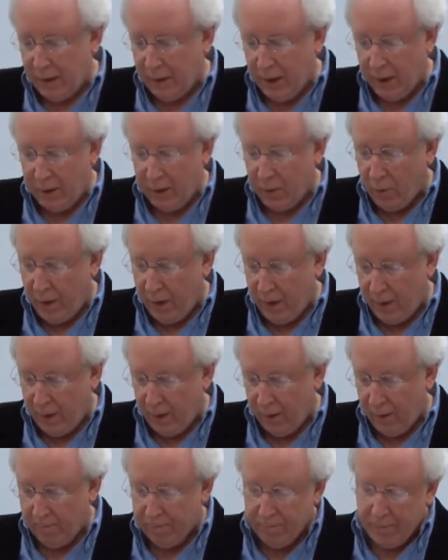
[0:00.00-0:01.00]

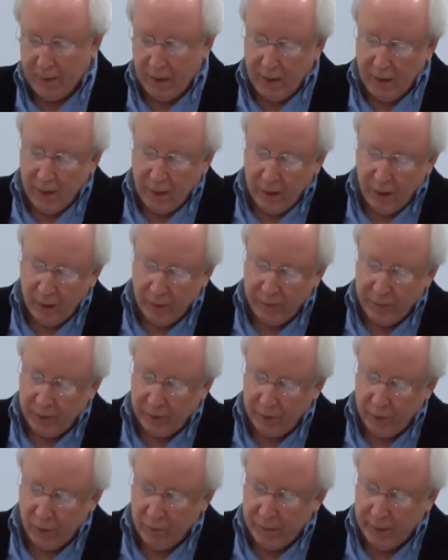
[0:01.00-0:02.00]
unaware of
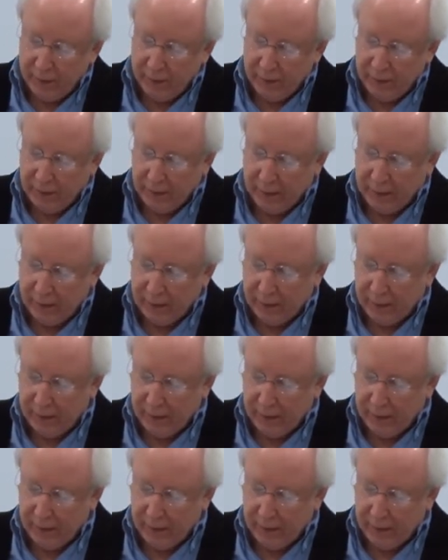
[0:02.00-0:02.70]
their nobility.